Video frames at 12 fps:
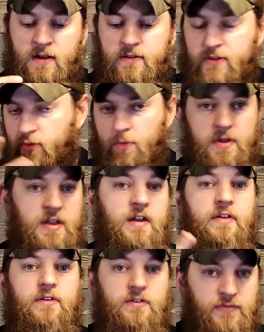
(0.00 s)
this will be
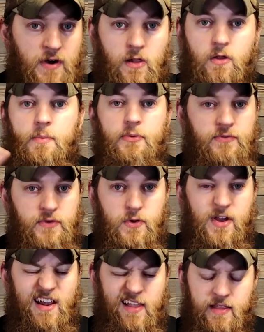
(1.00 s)
another follow-up review,
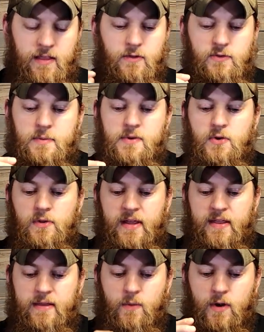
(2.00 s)
kind of like the ones I've been doing lately,